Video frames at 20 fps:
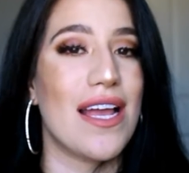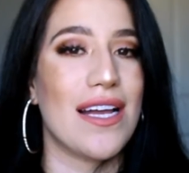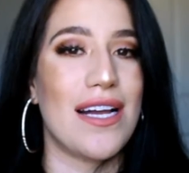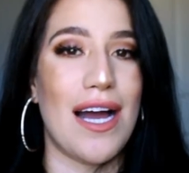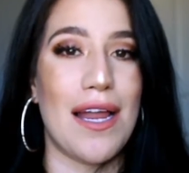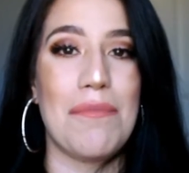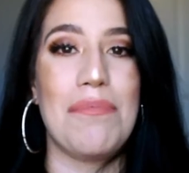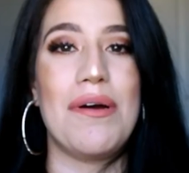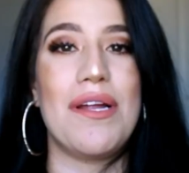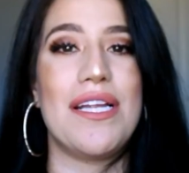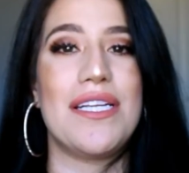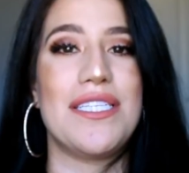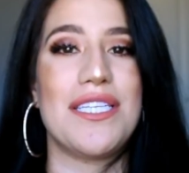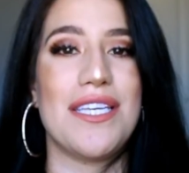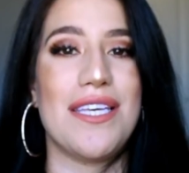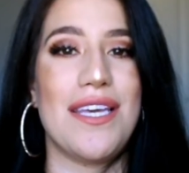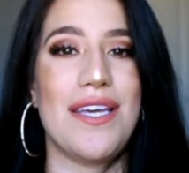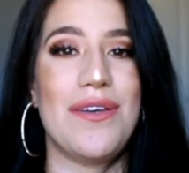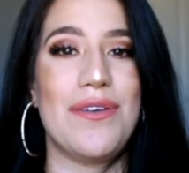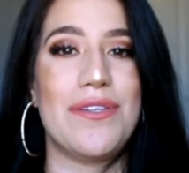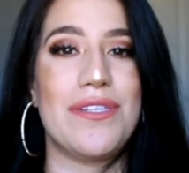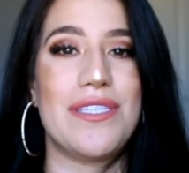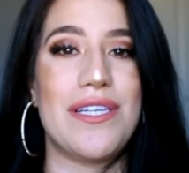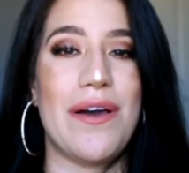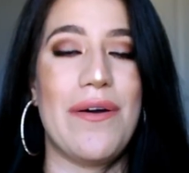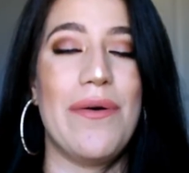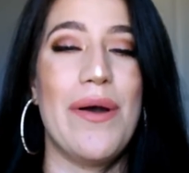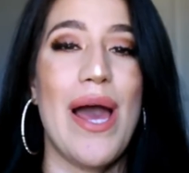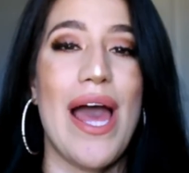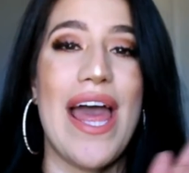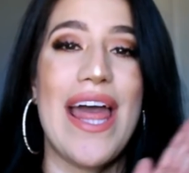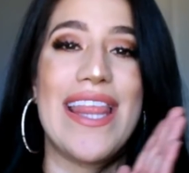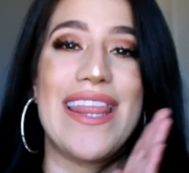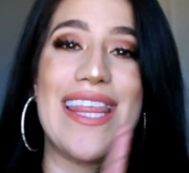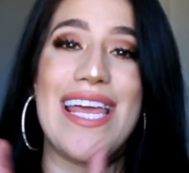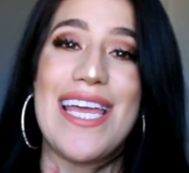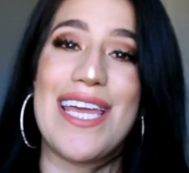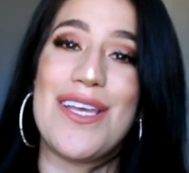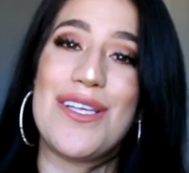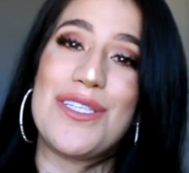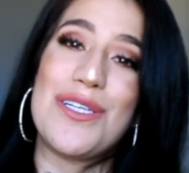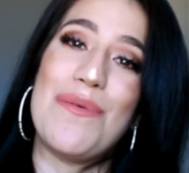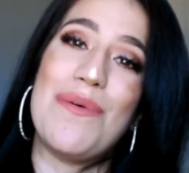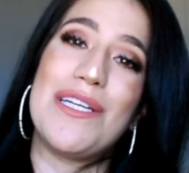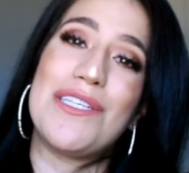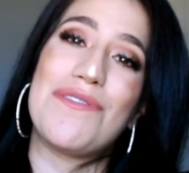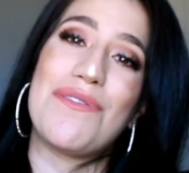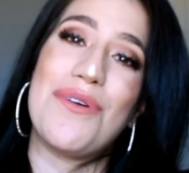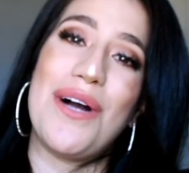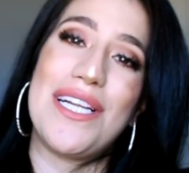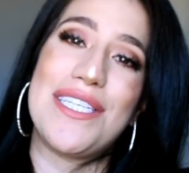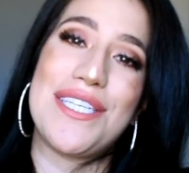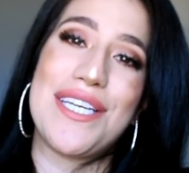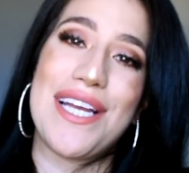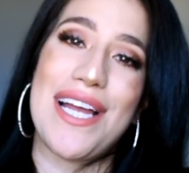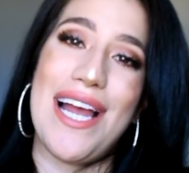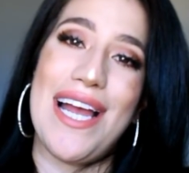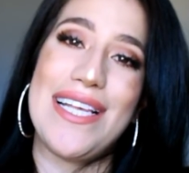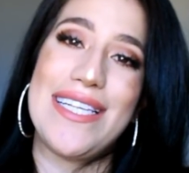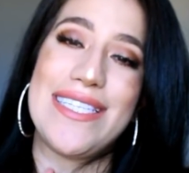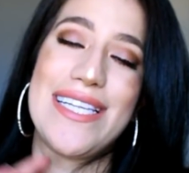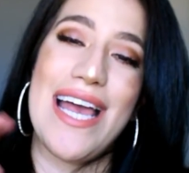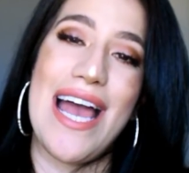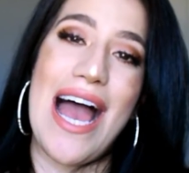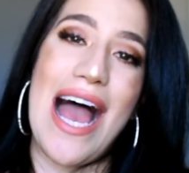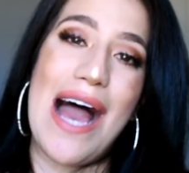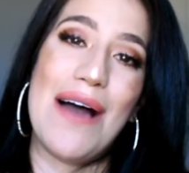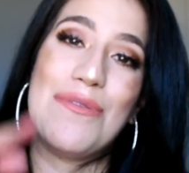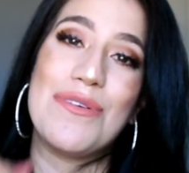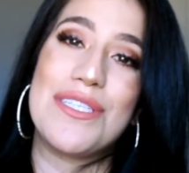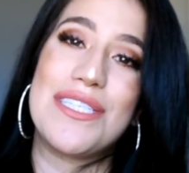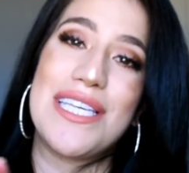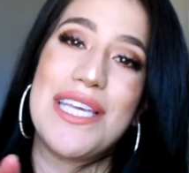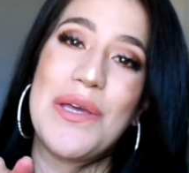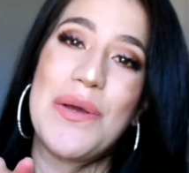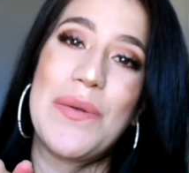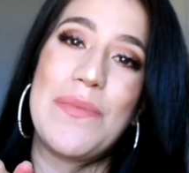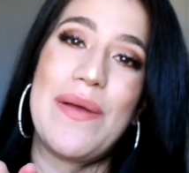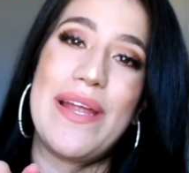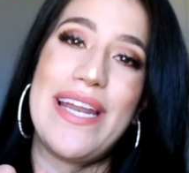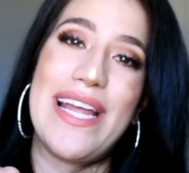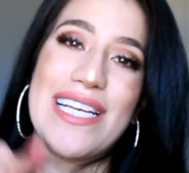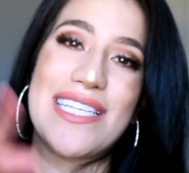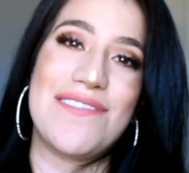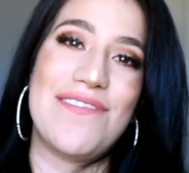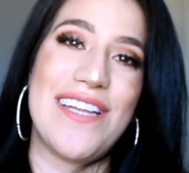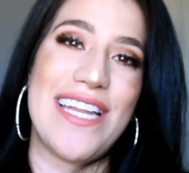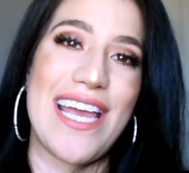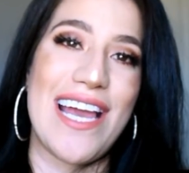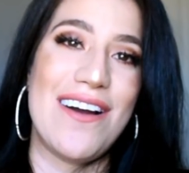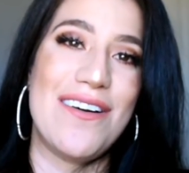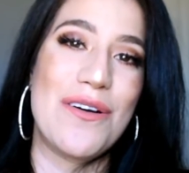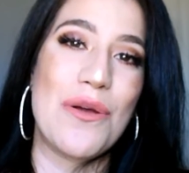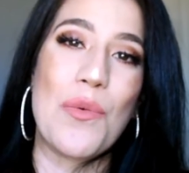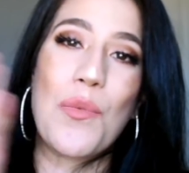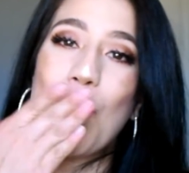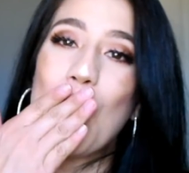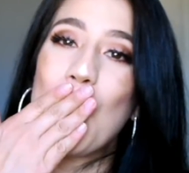Gotta put it to use. So thank you so much for watching, guys. I will see you in my next video.